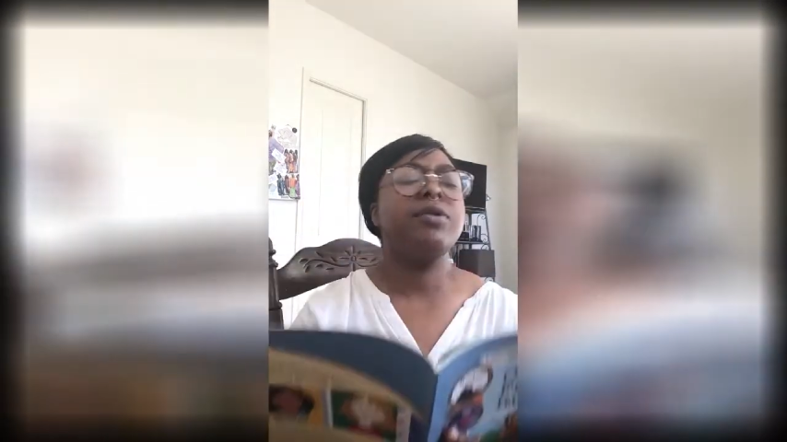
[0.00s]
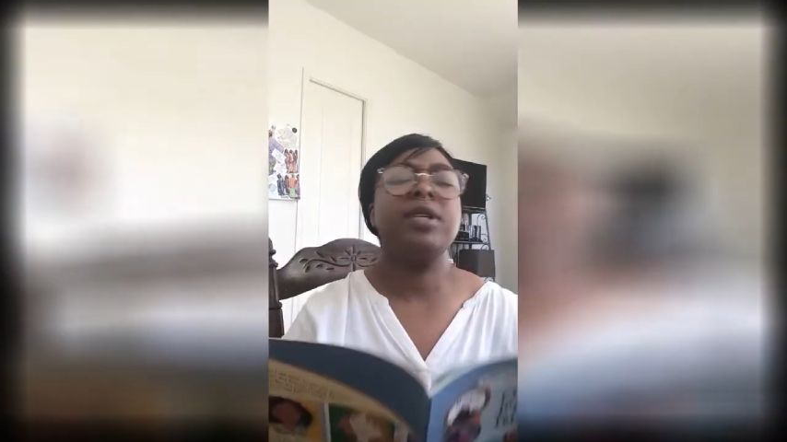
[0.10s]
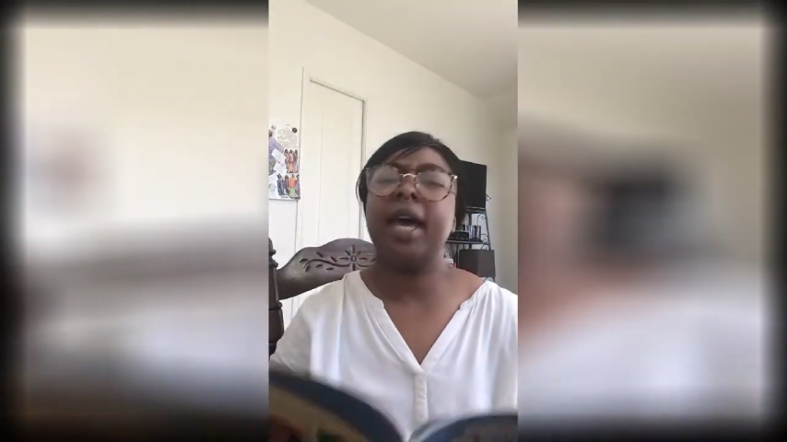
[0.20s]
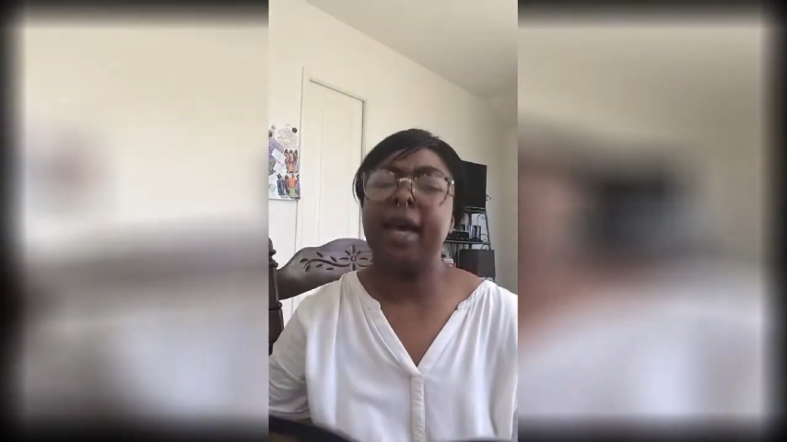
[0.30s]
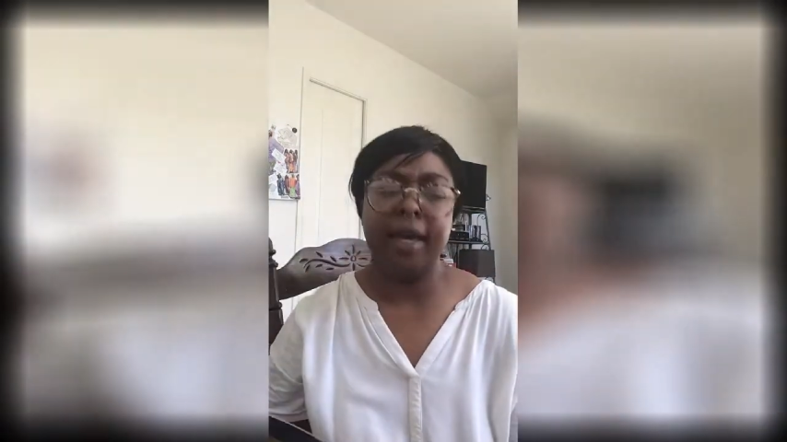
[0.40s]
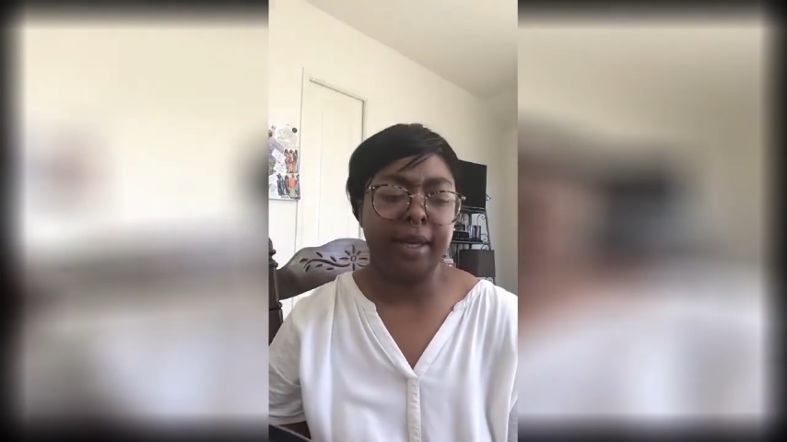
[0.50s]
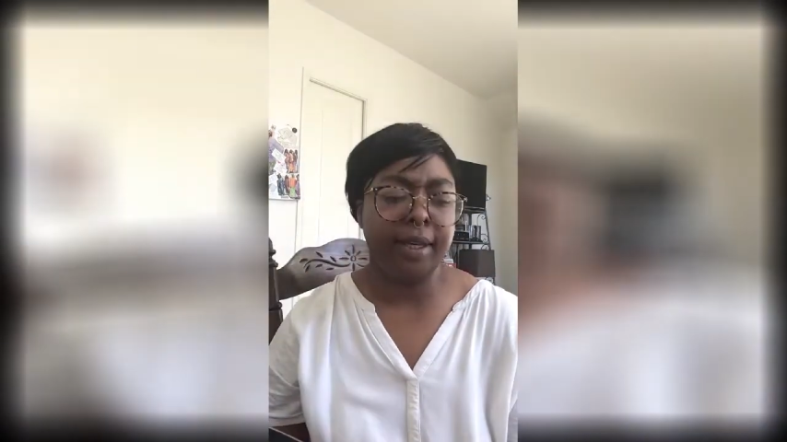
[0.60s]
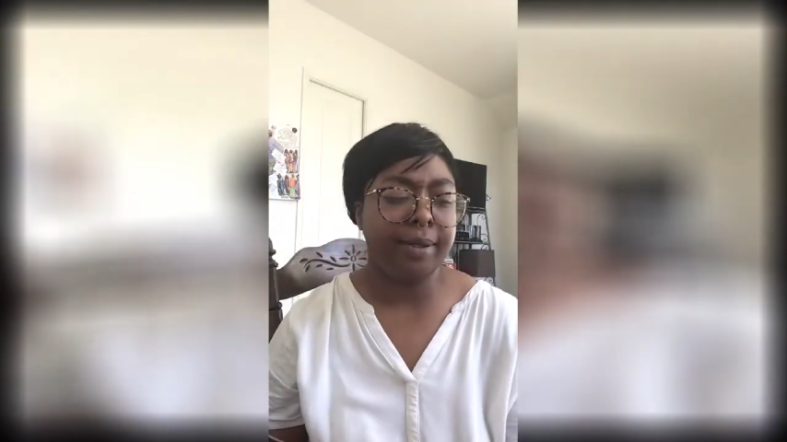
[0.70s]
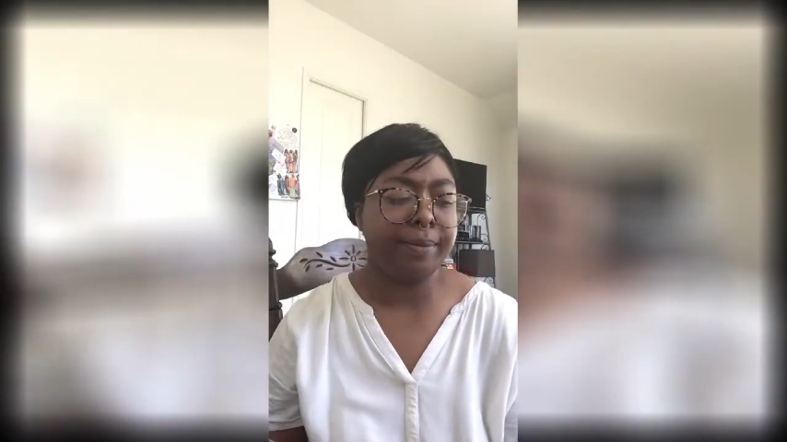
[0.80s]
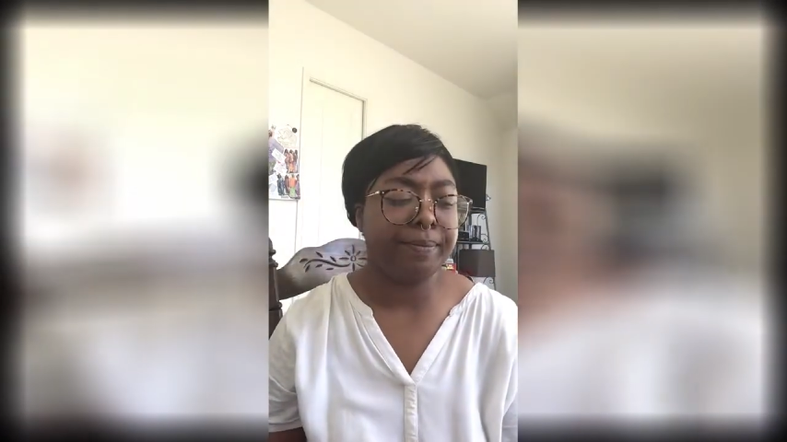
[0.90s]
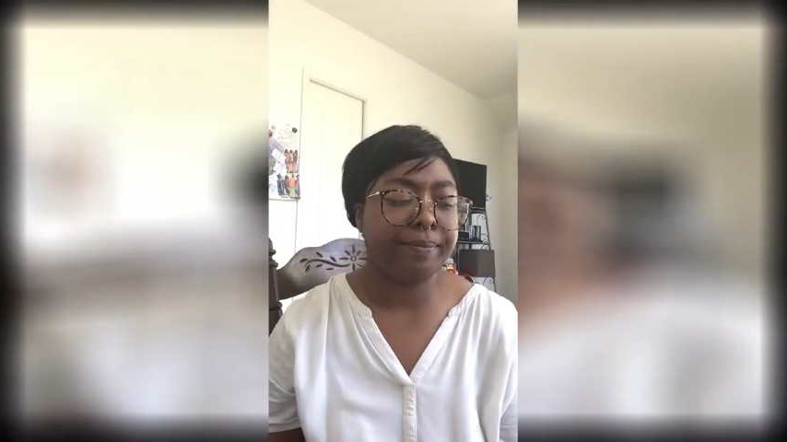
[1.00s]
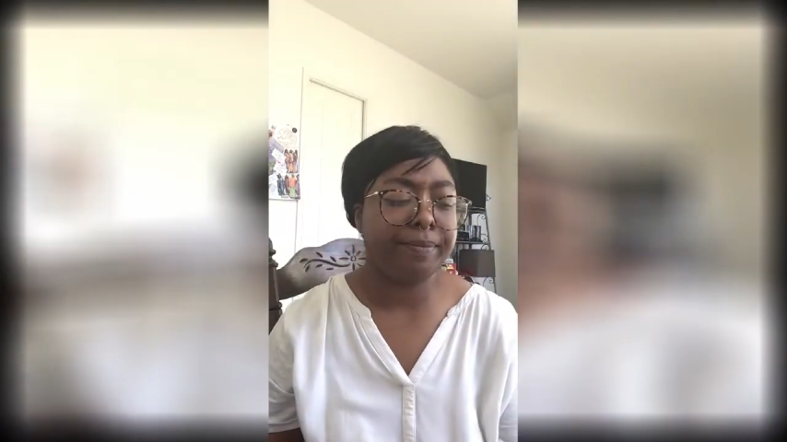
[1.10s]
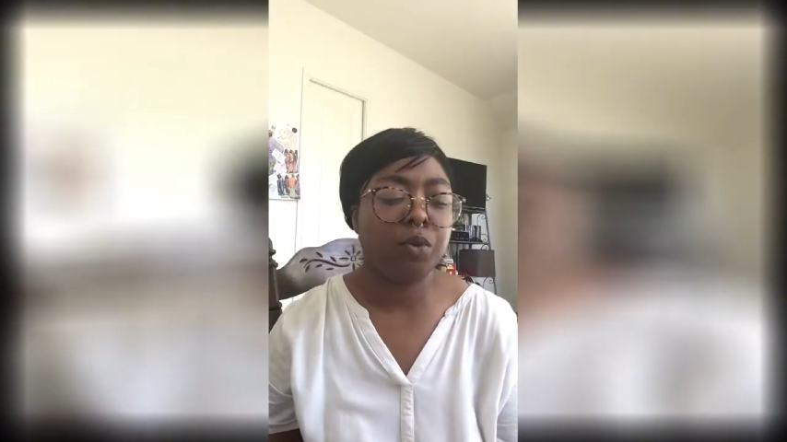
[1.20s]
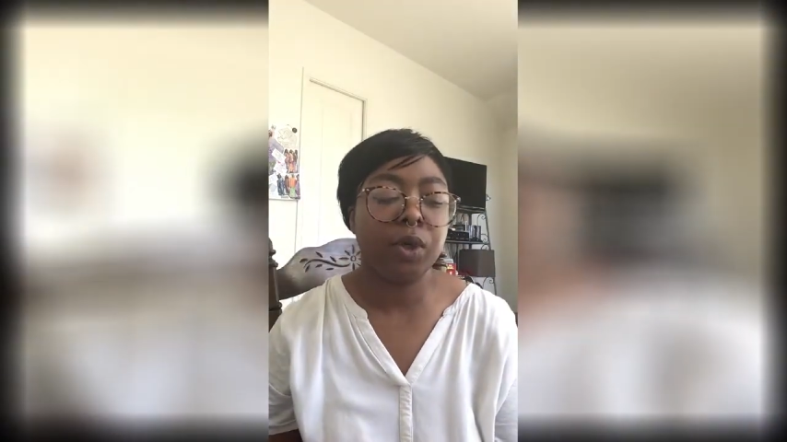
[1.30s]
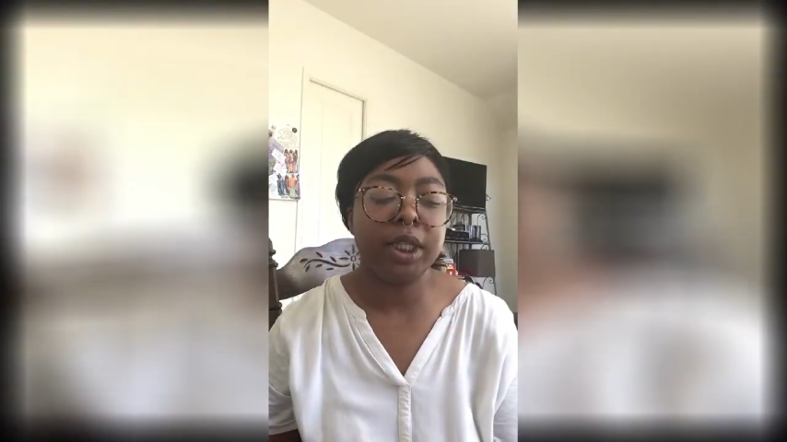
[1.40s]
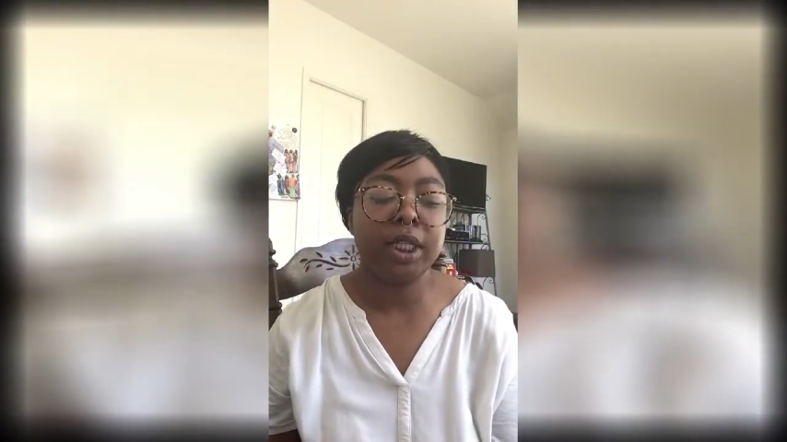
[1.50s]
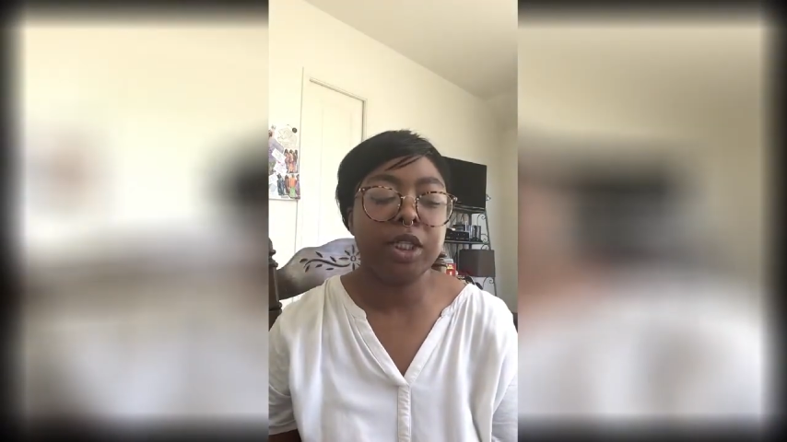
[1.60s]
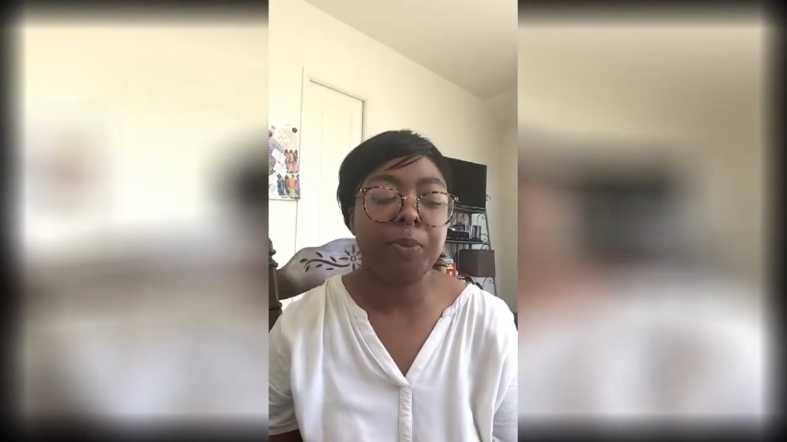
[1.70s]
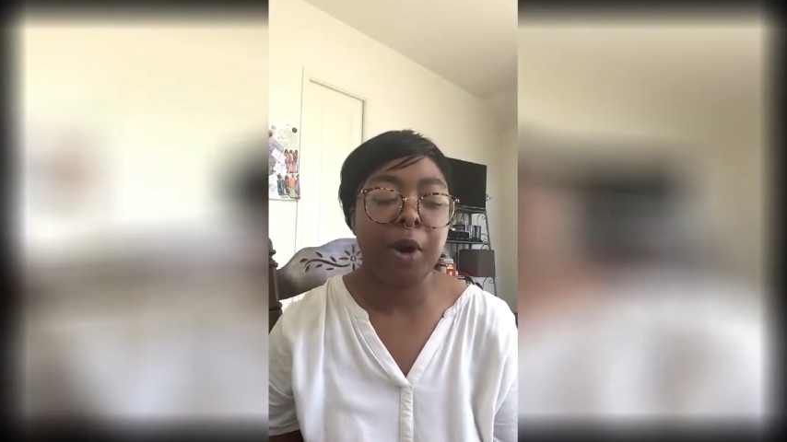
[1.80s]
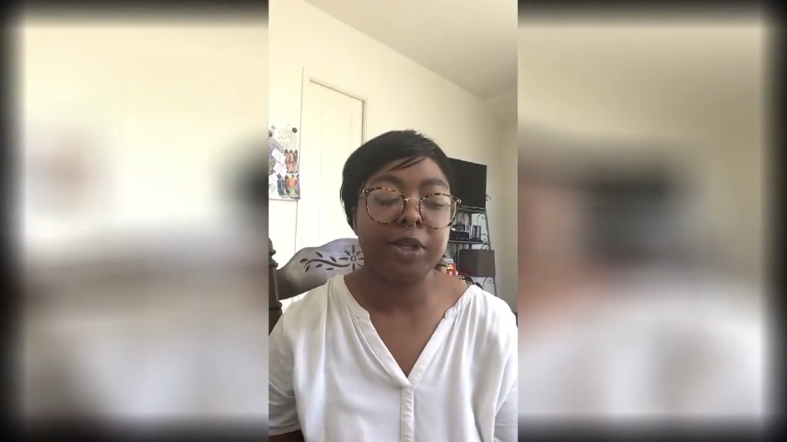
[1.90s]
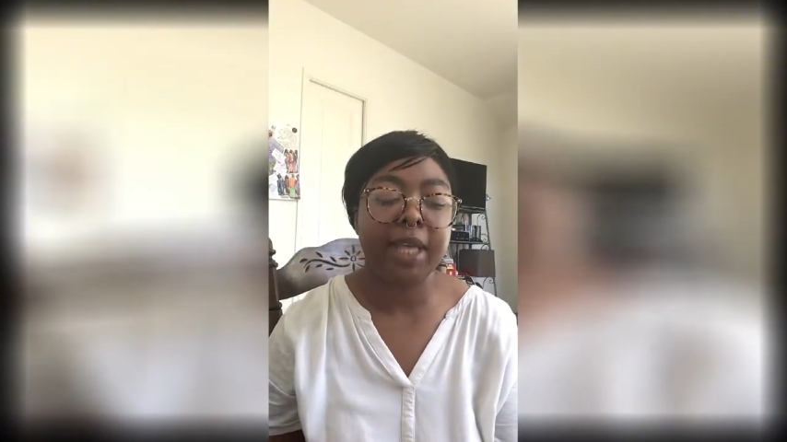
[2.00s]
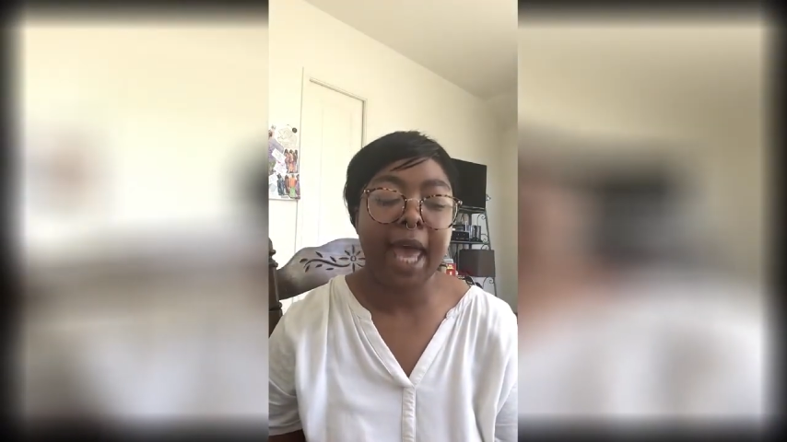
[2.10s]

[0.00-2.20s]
day, Relinda Sparks